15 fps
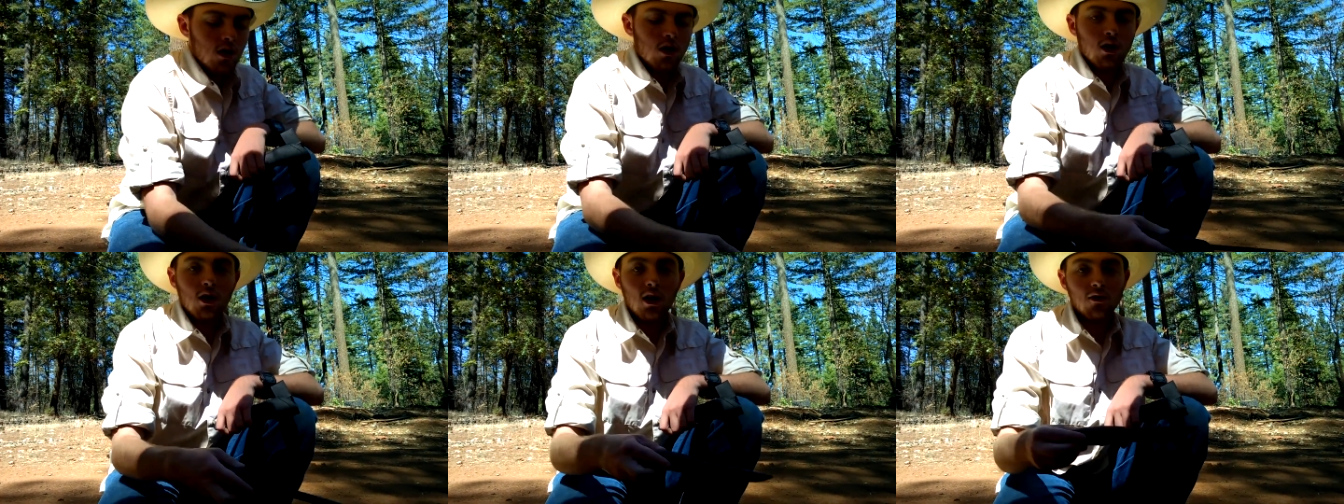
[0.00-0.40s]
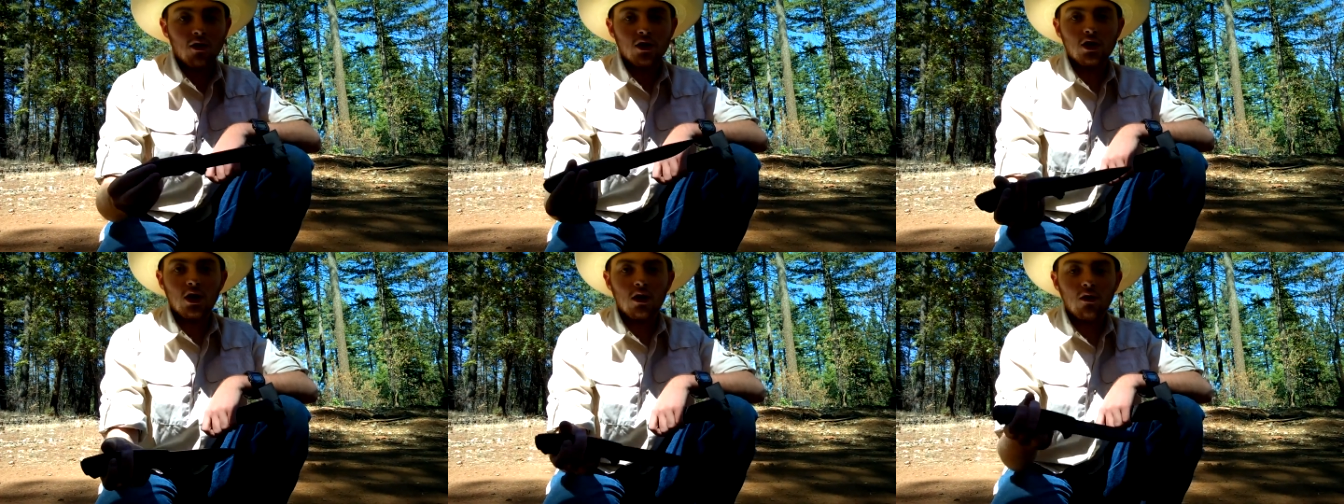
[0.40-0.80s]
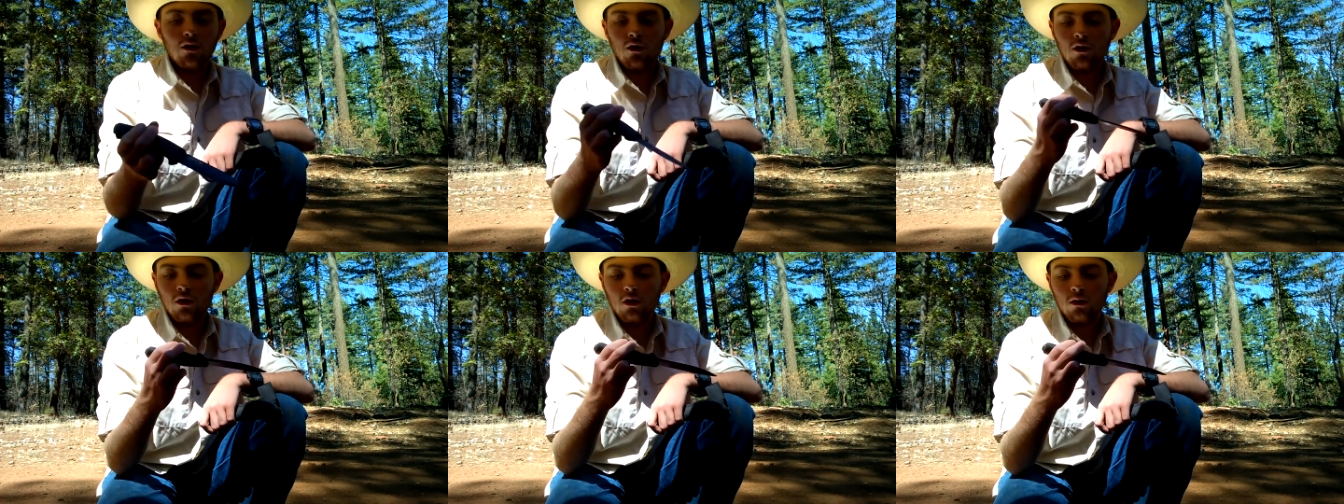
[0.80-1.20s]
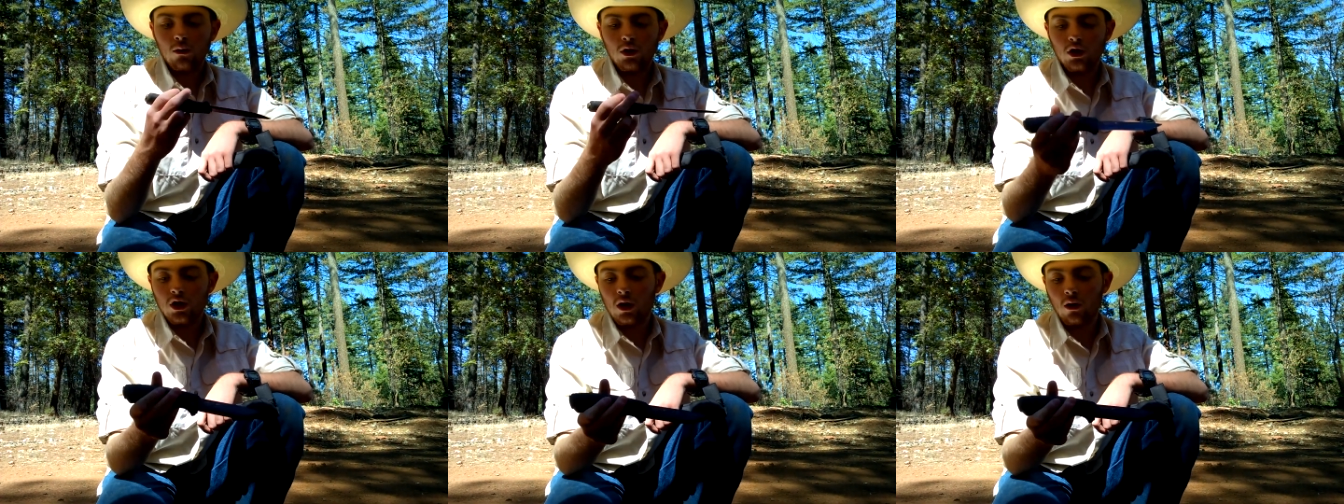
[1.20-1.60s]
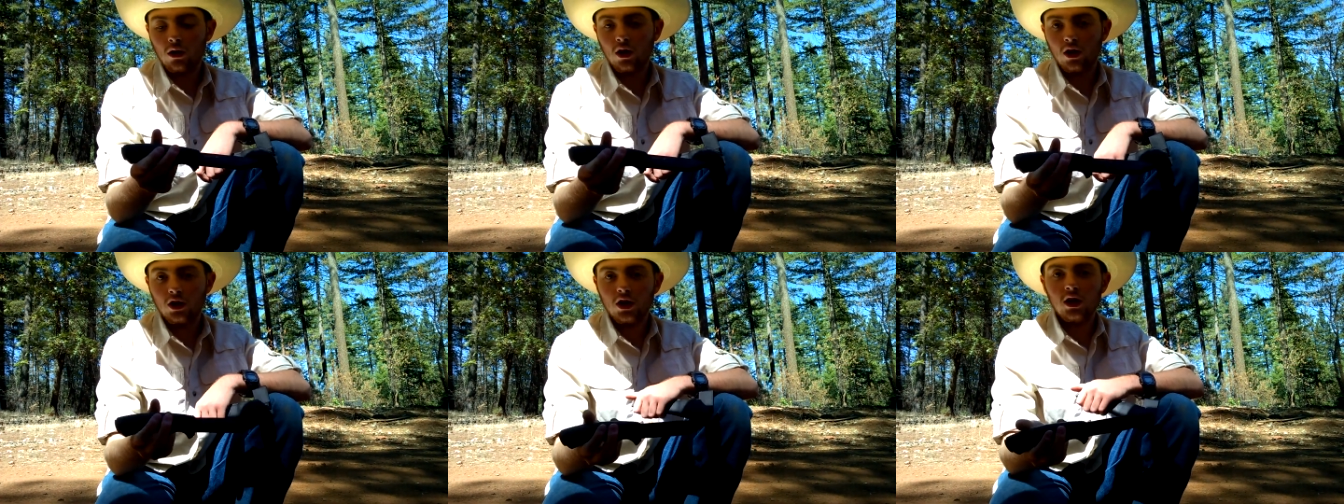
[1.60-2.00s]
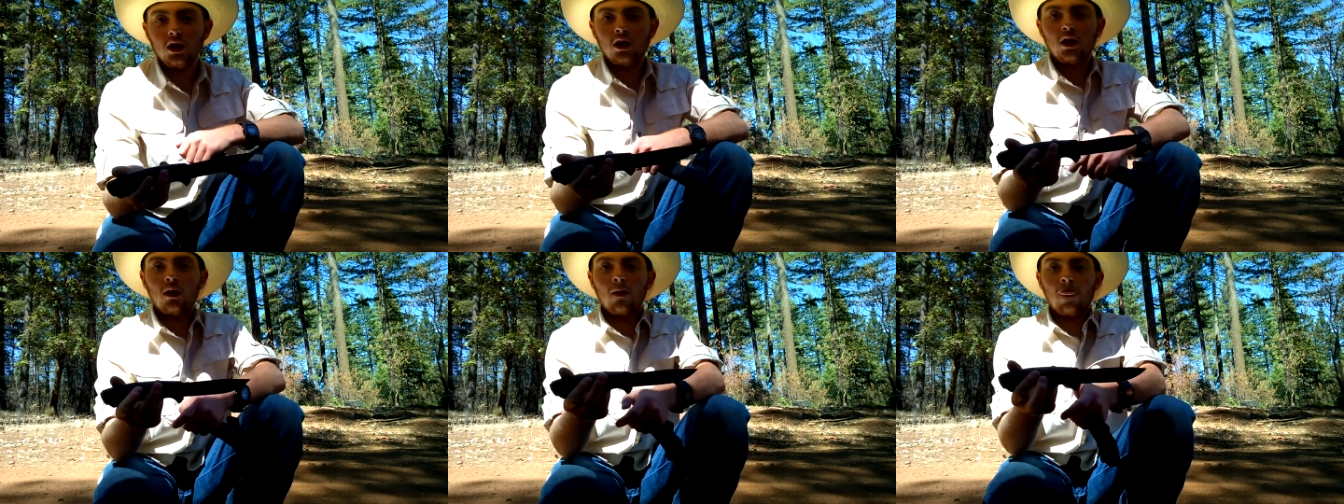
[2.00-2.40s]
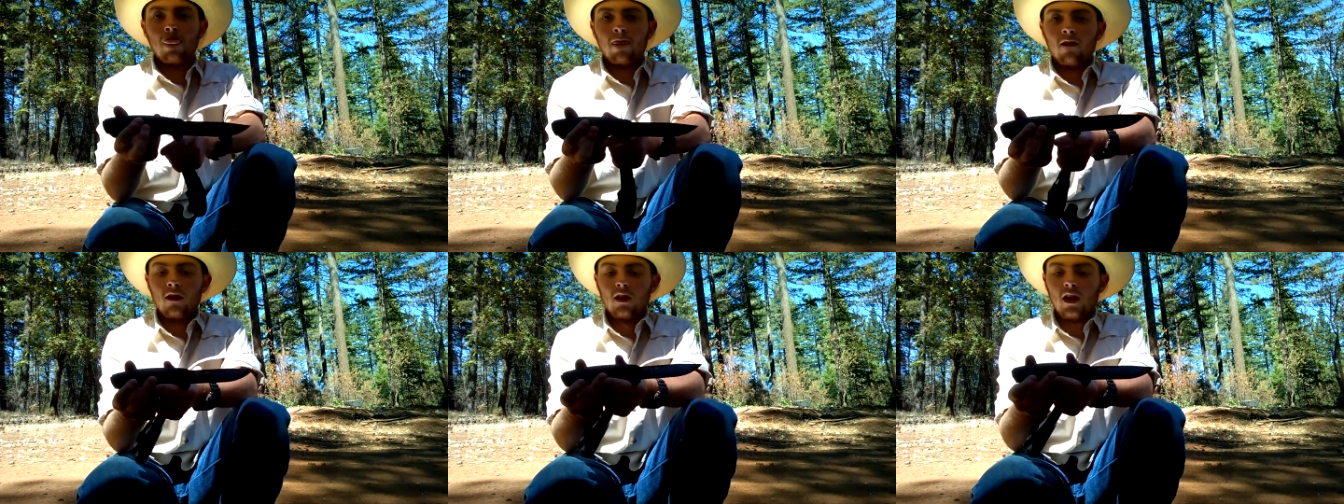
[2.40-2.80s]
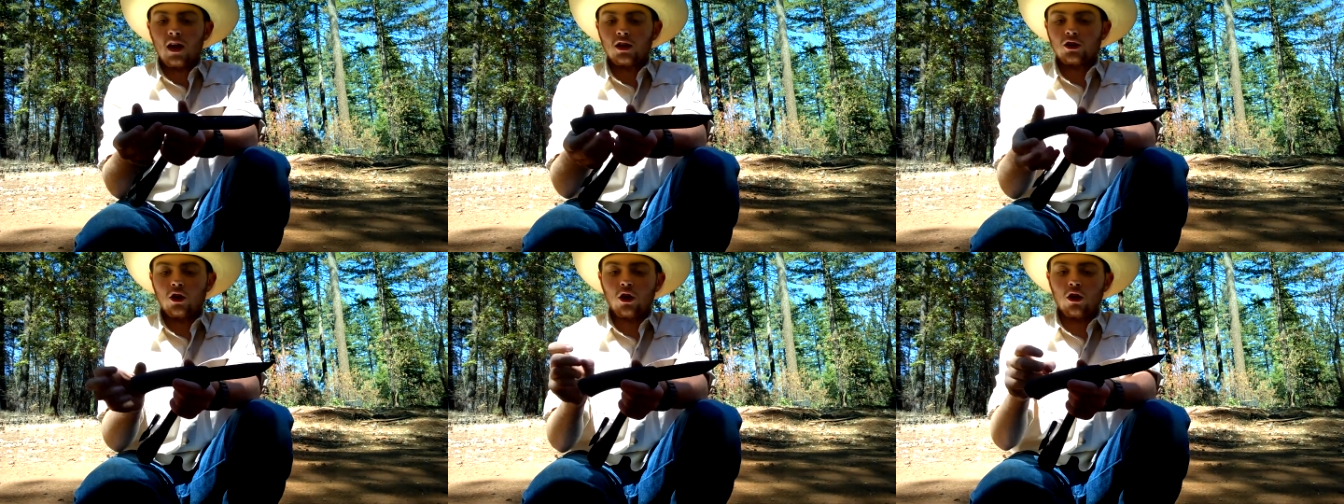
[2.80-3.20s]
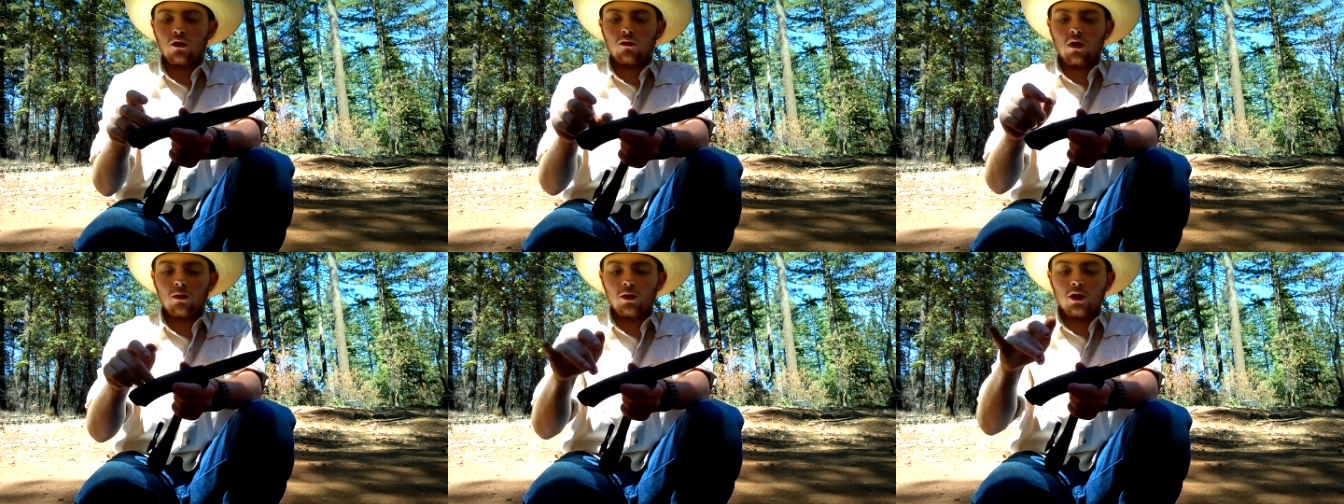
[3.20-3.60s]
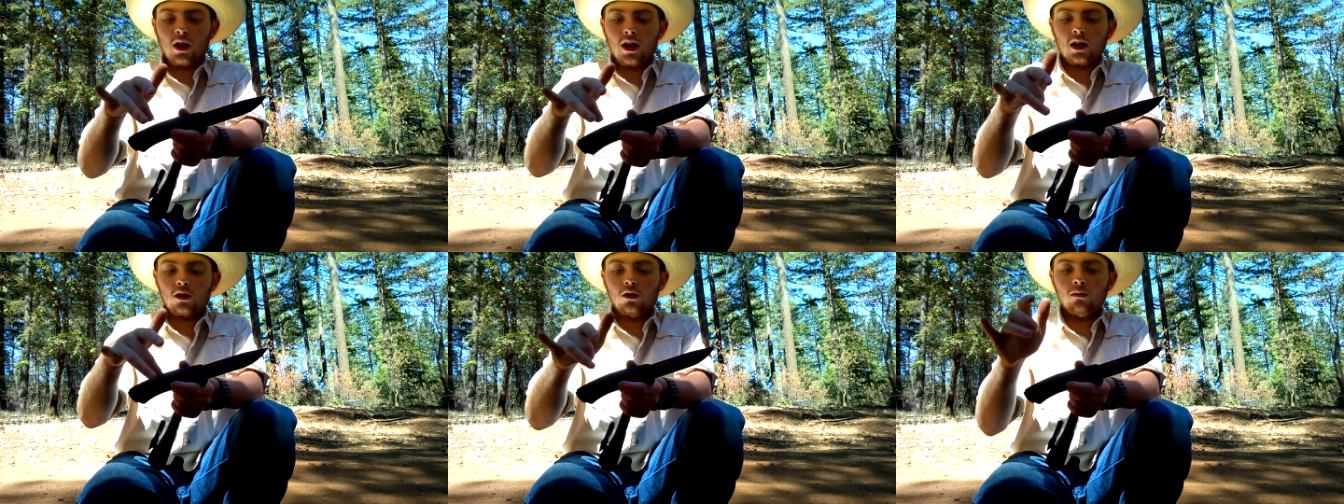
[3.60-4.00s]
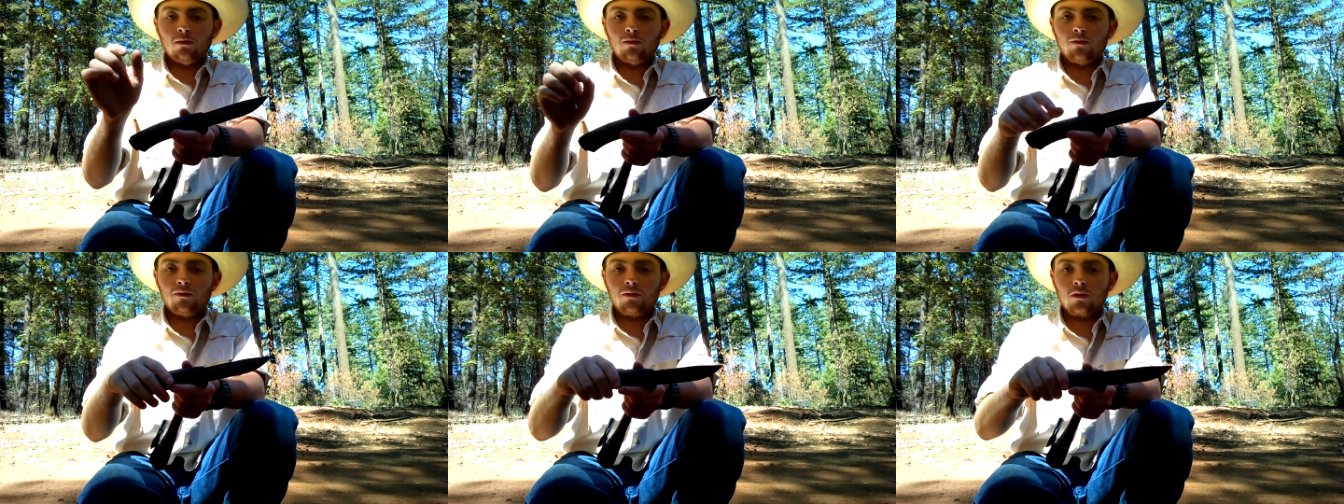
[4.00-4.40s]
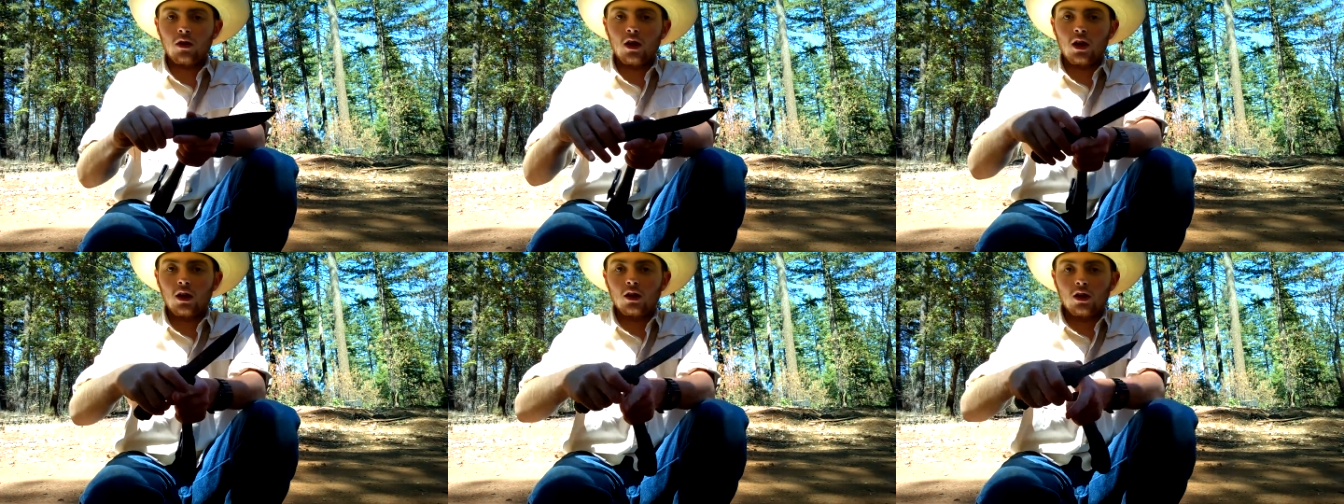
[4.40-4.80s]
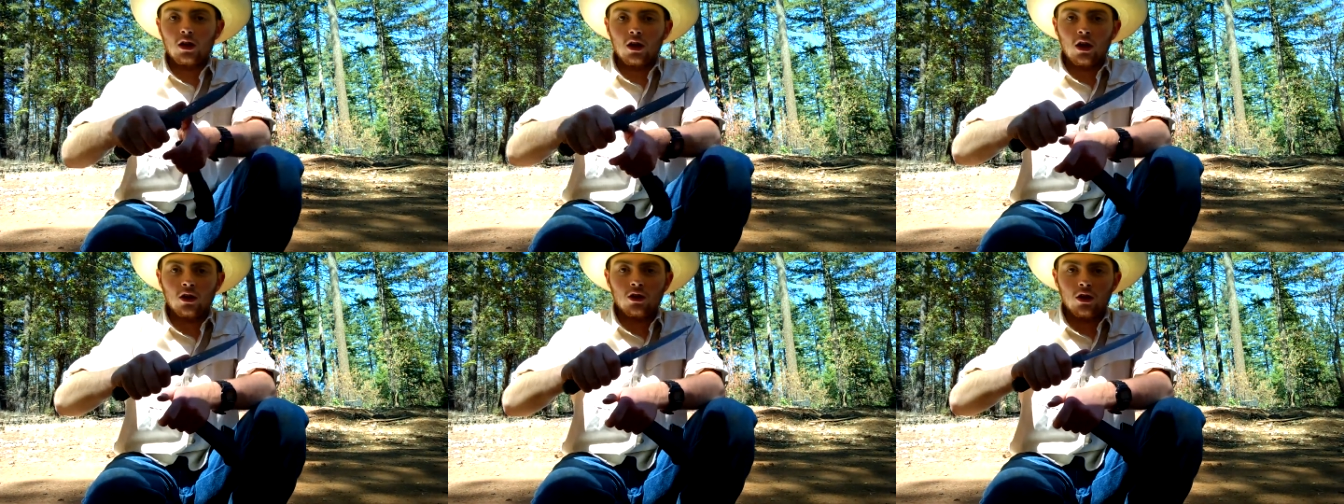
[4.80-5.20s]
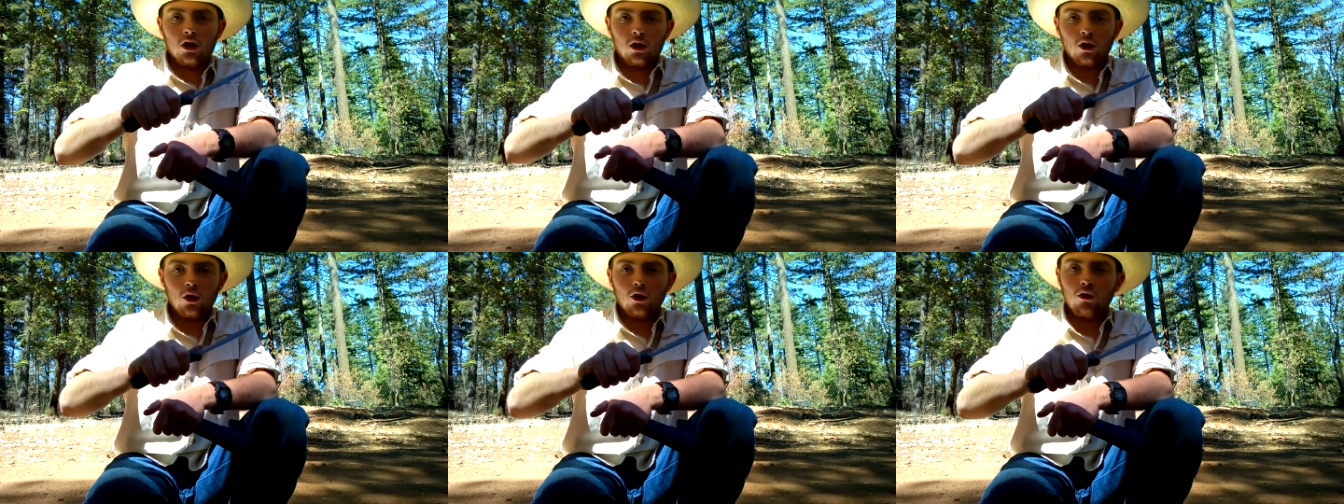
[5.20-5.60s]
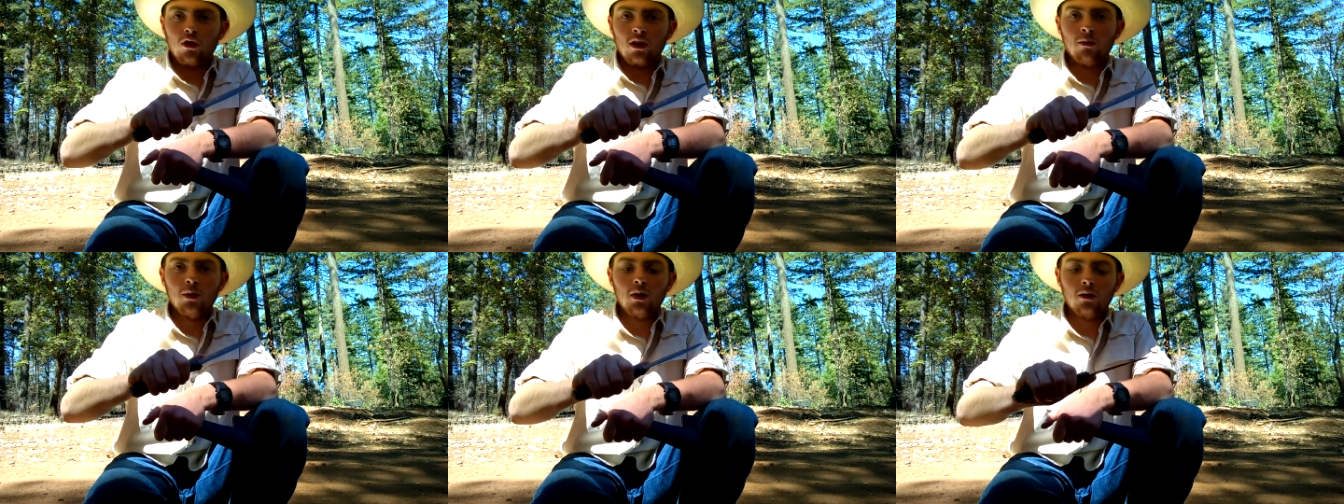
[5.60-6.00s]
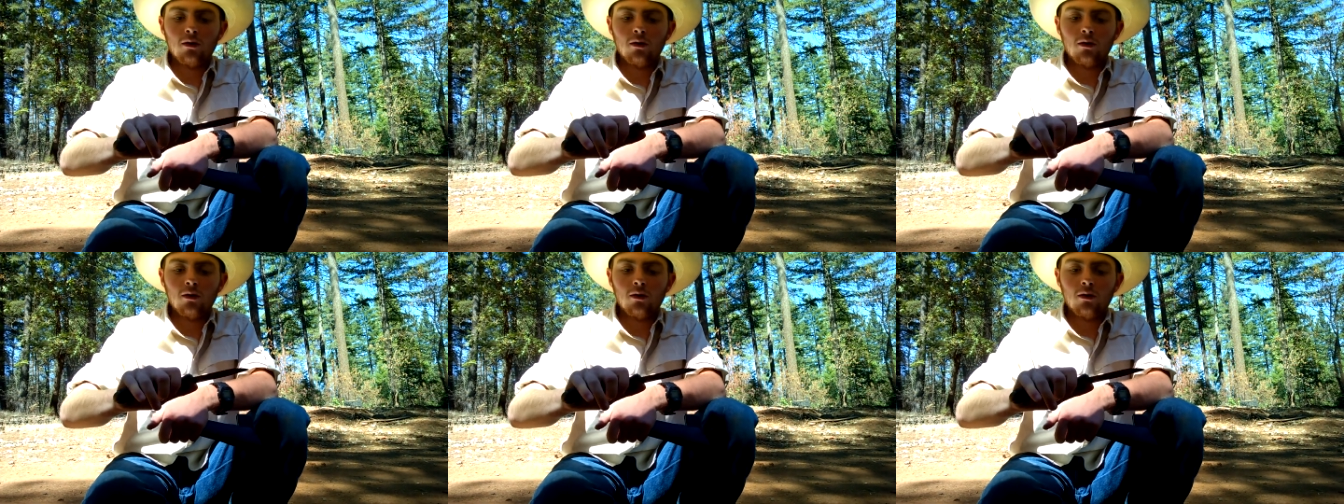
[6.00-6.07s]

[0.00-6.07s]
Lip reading: The knife itself, which is now all dusty, has a hard rubber handle. It's got a good grip.